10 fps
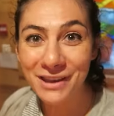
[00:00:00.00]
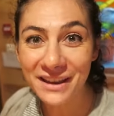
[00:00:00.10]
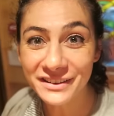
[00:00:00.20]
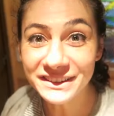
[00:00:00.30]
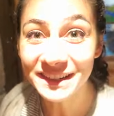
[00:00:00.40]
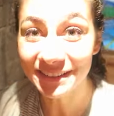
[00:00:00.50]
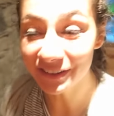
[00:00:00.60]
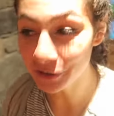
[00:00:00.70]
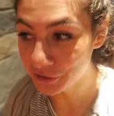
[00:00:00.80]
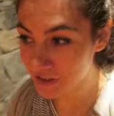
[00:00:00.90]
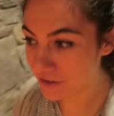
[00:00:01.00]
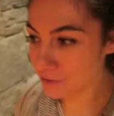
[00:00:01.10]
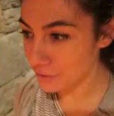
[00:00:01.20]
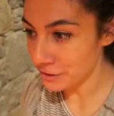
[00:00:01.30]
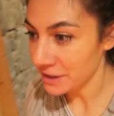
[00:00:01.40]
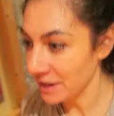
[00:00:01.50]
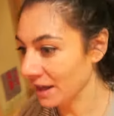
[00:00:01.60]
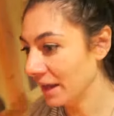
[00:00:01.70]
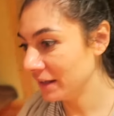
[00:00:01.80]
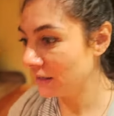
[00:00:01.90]
We are at the hotel
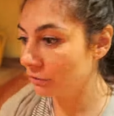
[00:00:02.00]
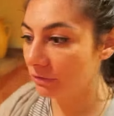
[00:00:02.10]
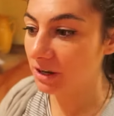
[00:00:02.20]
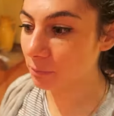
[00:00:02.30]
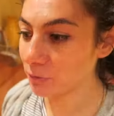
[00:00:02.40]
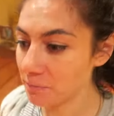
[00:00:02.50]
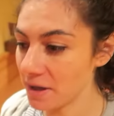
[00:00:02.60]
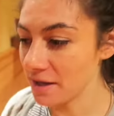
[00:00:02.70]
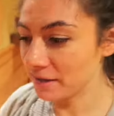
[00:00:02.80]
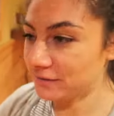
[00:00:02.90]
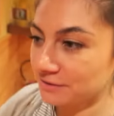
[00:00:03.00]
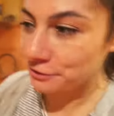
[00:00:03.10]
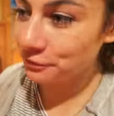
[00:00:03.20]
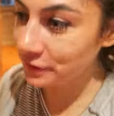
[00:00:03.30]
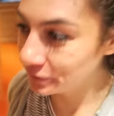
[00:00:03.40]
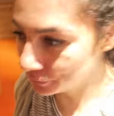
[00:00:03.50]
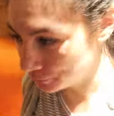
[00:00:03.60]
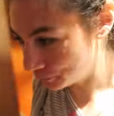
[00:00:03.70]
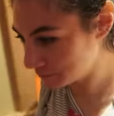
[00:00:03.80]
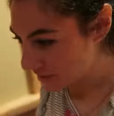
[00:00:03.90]
and I already put my stuff in the
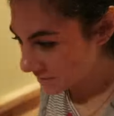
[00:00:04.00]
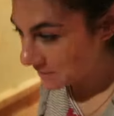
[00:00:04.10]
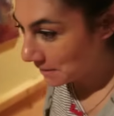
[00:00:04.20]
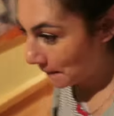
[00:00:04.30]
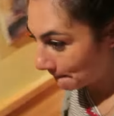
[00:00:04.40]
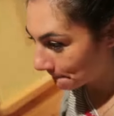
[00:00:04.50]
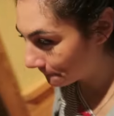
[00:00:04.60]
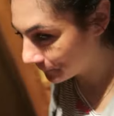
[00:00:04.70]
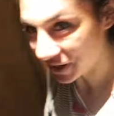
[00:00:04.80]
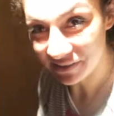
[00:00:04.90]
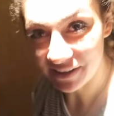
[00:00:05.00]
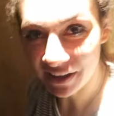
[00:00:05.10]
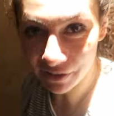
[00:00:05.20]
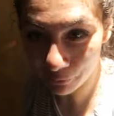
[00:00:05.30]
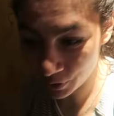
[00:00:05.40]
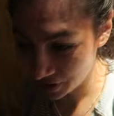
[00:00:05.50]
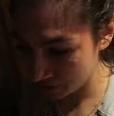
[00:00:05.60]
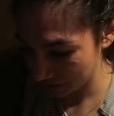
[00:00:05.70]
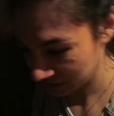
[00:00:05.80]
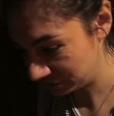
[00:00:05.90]
room. But I
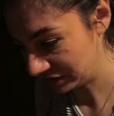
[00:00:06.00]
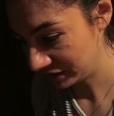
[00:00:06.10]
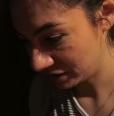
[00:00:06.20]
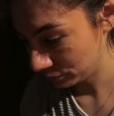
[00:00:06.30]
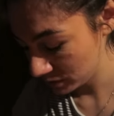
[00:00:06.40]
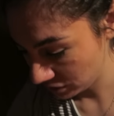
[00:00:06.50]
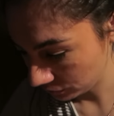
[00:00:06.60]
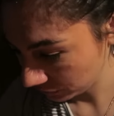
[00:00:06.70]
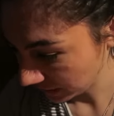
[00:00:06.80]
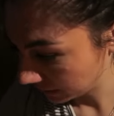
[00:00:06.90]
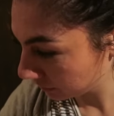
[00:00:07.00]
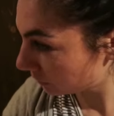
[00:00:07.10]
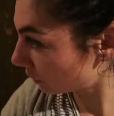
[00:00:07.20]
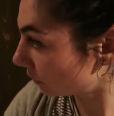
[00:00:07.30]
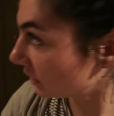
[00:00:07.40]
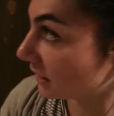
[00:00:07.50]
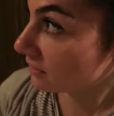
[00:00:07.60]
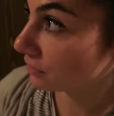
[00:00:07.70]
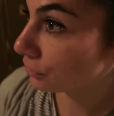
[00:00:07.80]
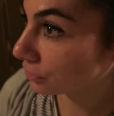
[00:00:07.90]
wanna check it out with you together. So
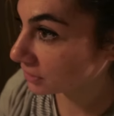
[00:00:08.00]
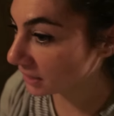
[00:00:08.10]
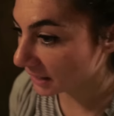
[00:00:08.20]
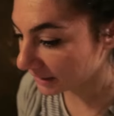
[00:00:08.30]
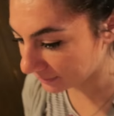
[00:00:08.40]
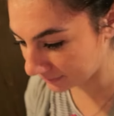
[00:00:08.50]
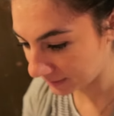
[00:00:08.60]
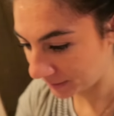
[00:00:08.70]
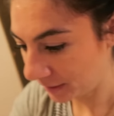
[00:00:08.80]
let's turn on the lights.